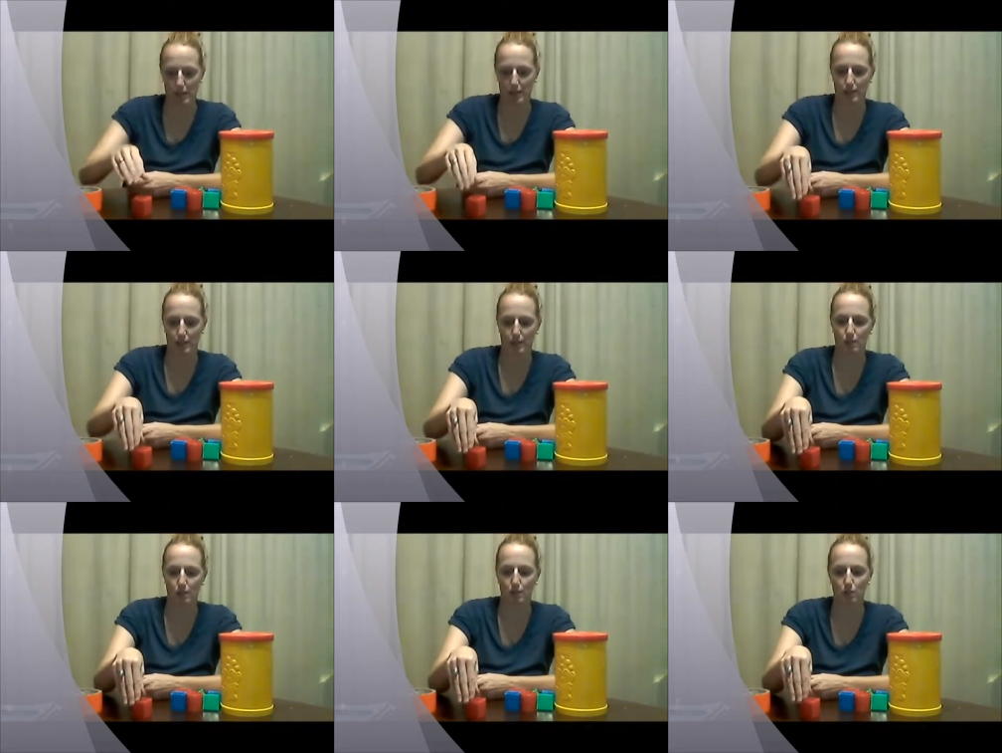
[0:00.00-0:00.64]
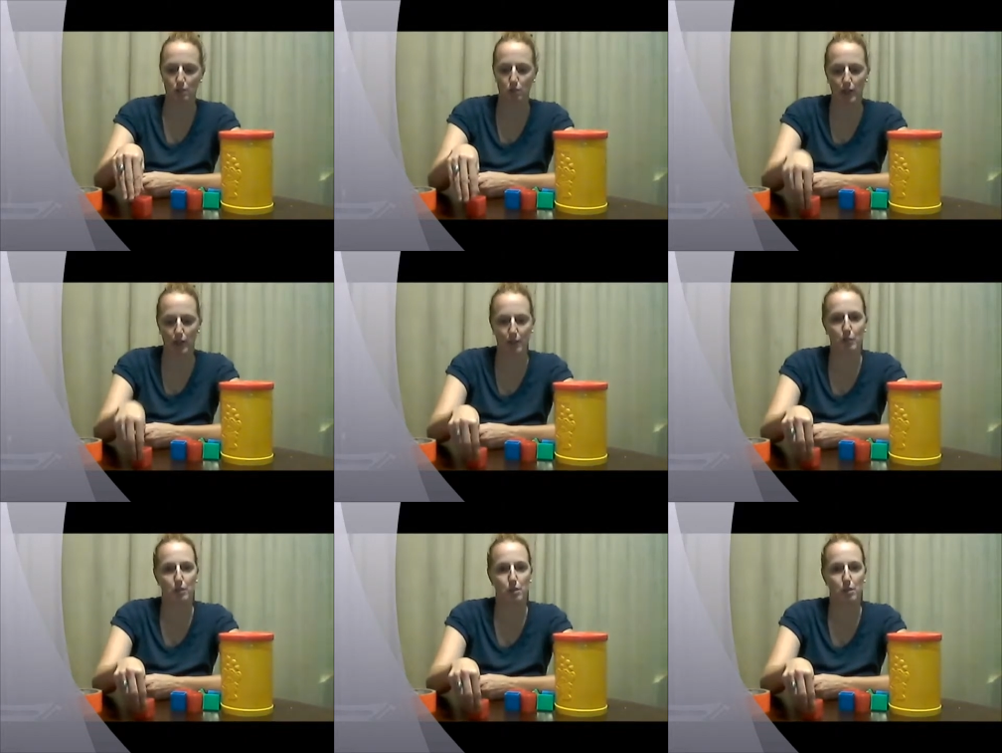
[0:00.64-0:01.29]
can grab
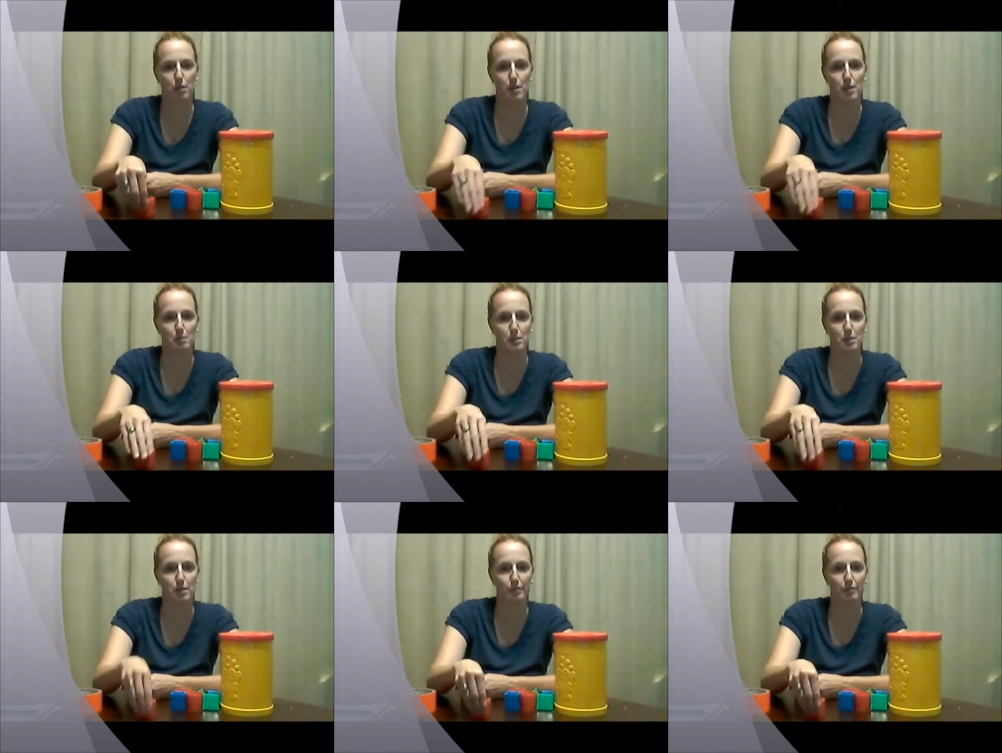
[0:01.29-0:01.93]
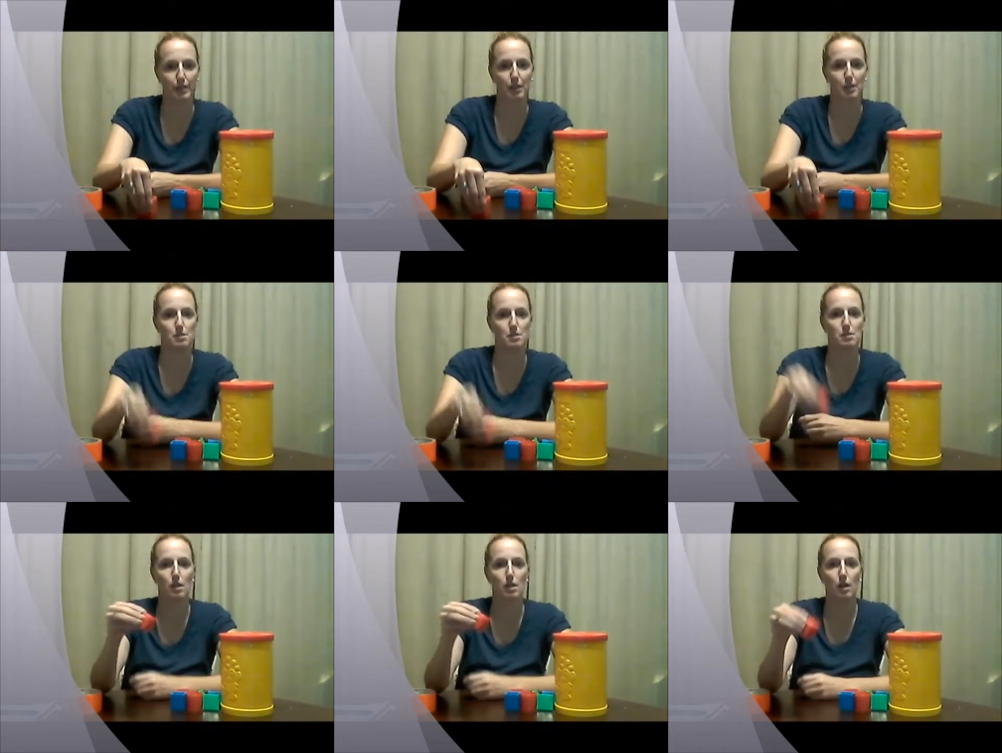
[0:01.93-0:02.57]
it with their thumb and their
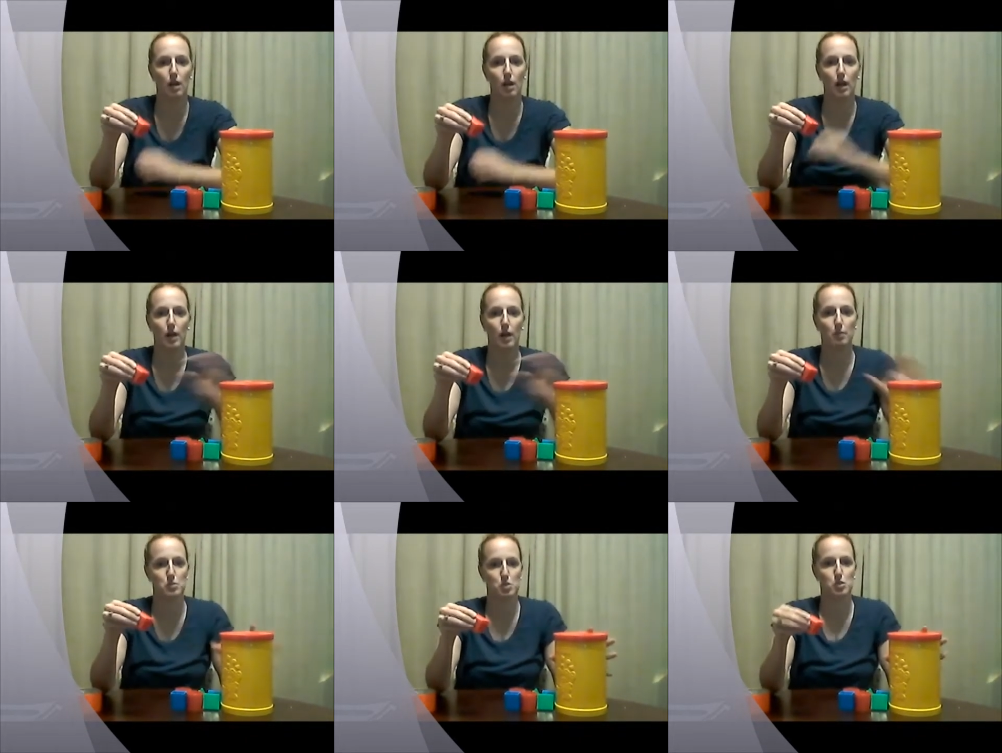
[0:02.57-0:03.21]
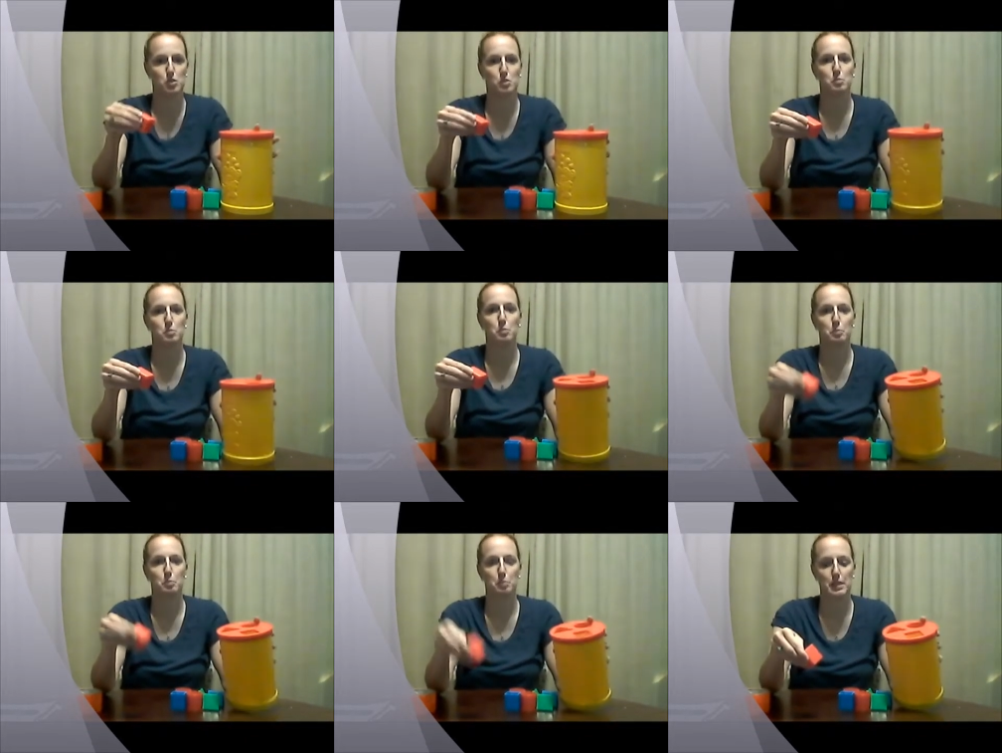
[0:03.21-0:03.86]
fingers to
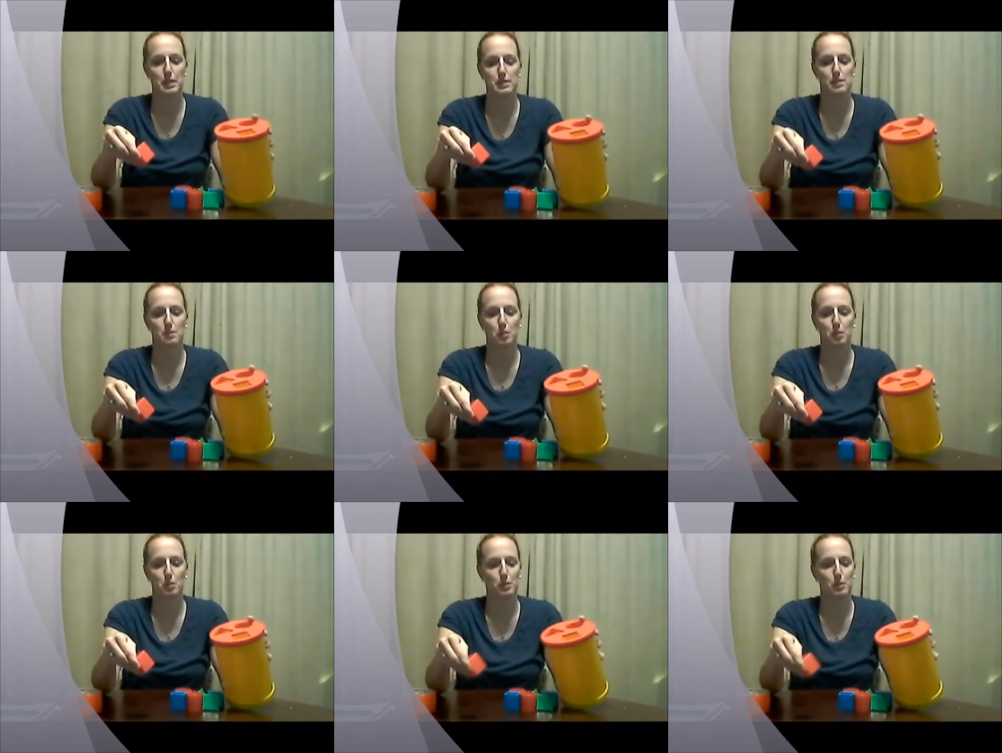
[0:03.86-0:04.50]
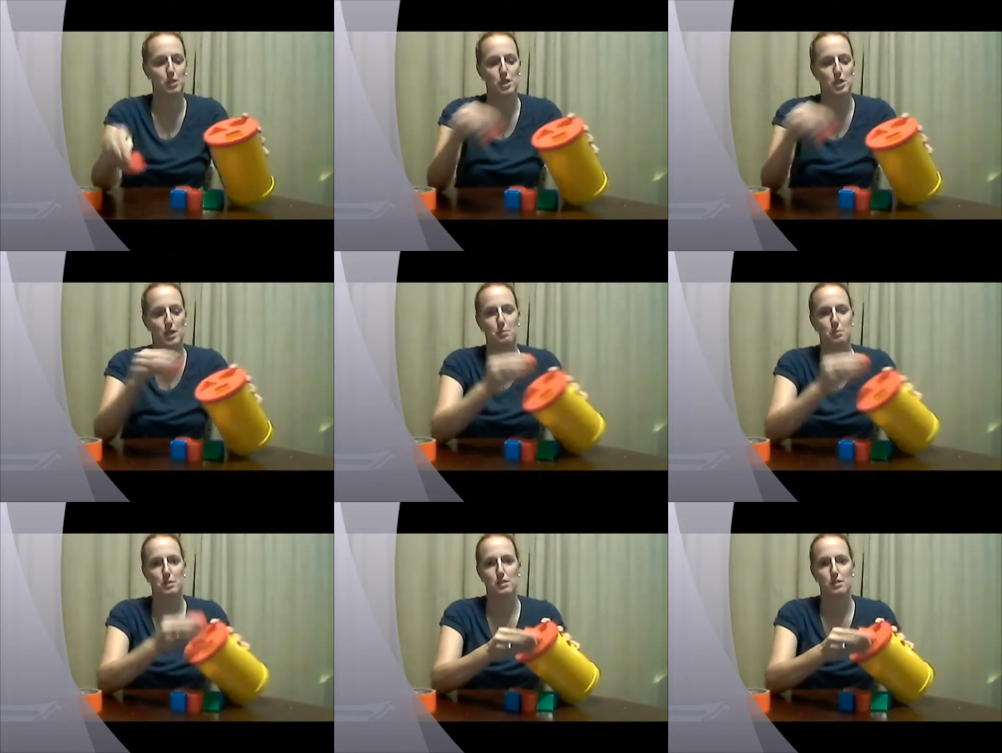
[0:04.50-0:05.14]
place the appropriate shape
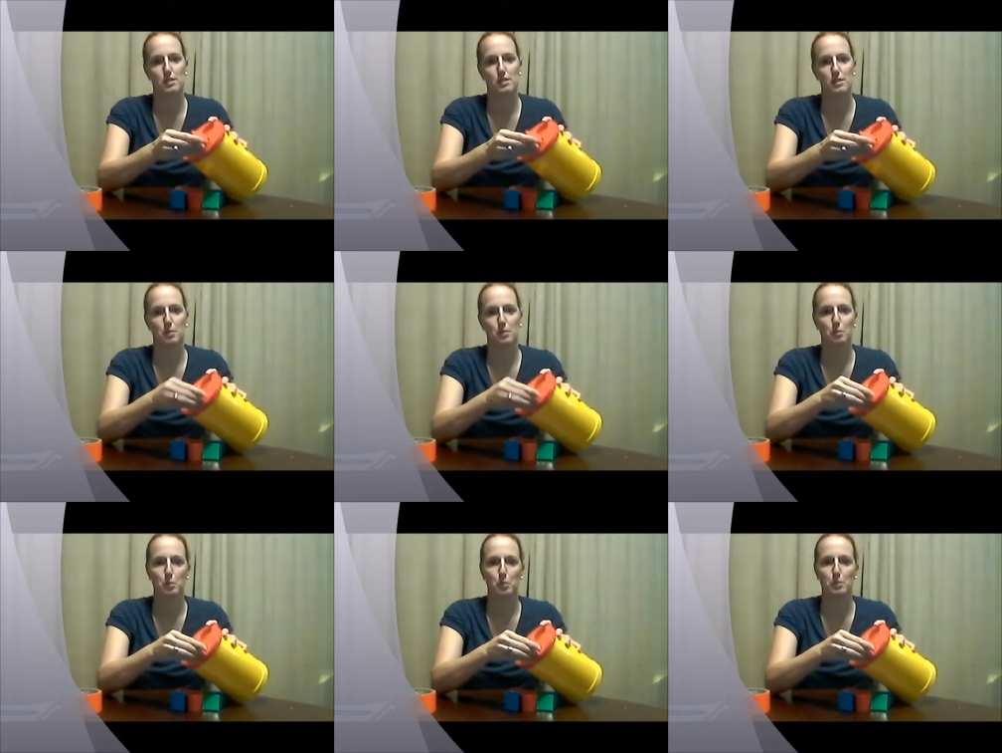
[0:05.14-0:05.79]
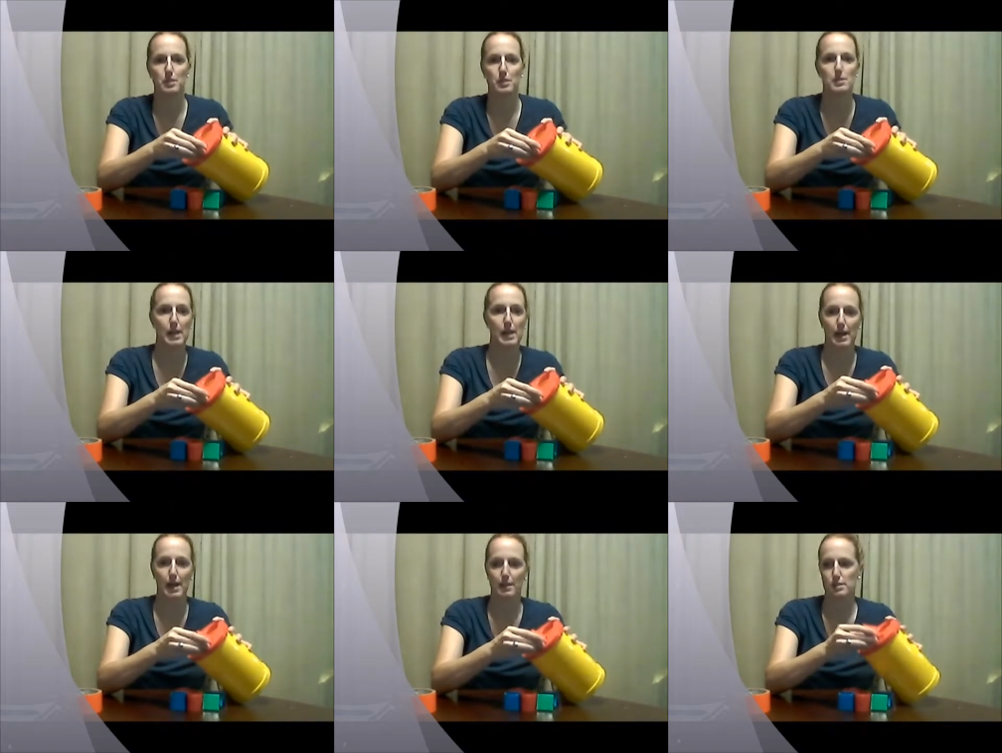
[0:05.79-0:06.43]
into the appropriate
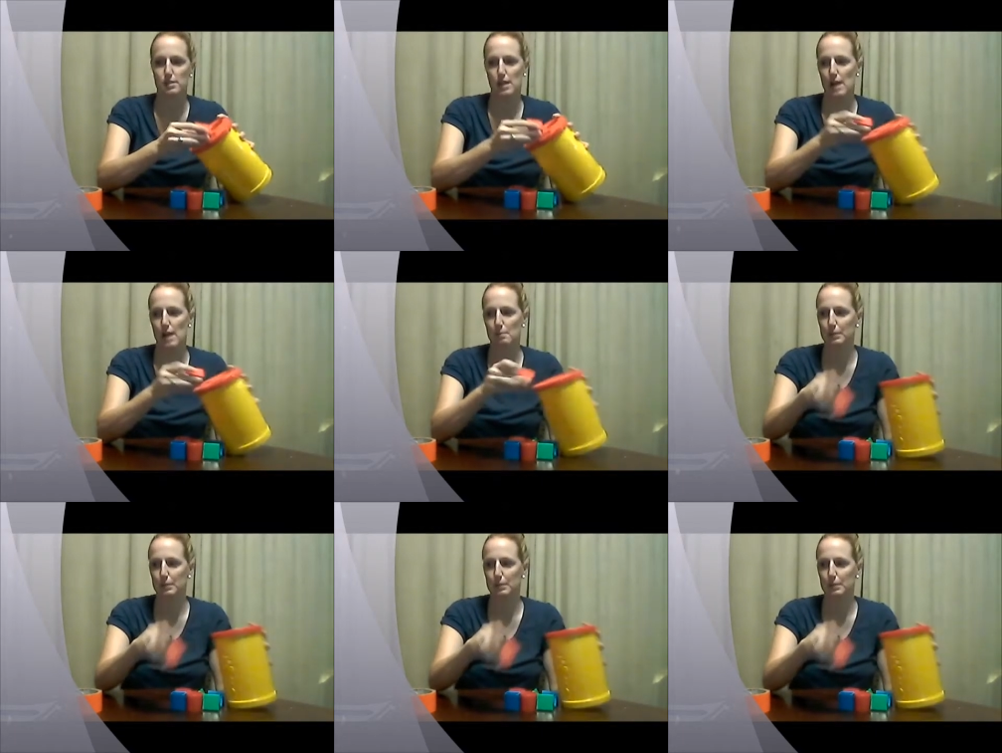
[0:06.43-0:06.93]
slot on the top.